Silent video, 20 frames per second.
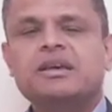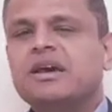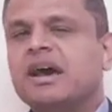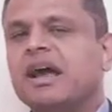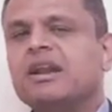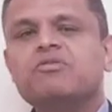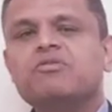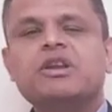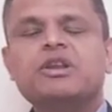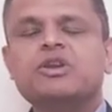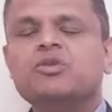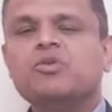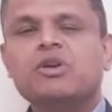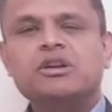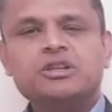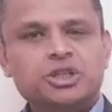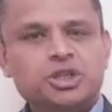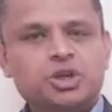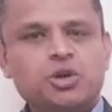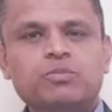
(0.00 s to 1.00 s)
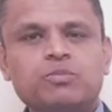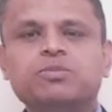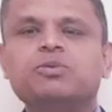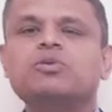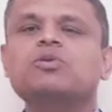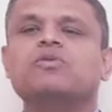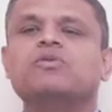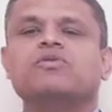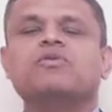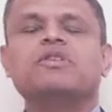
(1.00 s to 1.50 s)
And when you want to show
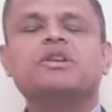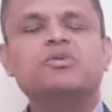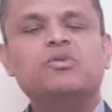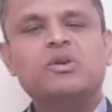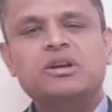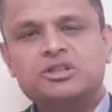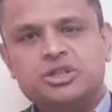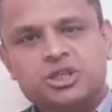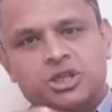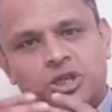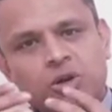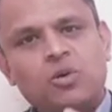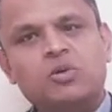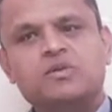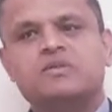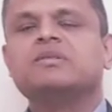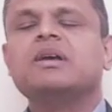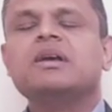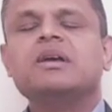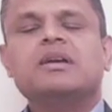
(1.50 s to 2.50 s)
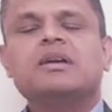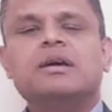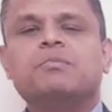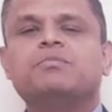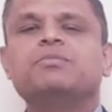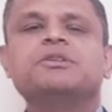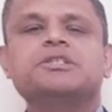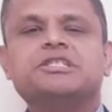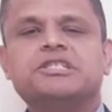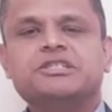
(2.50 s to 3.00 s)
proof, when you want to show a
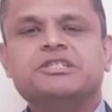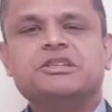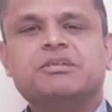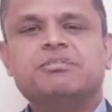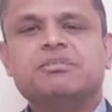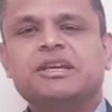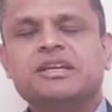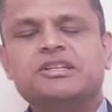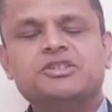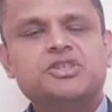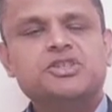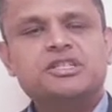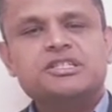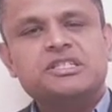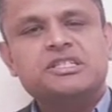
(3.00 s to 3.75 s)
person something, it's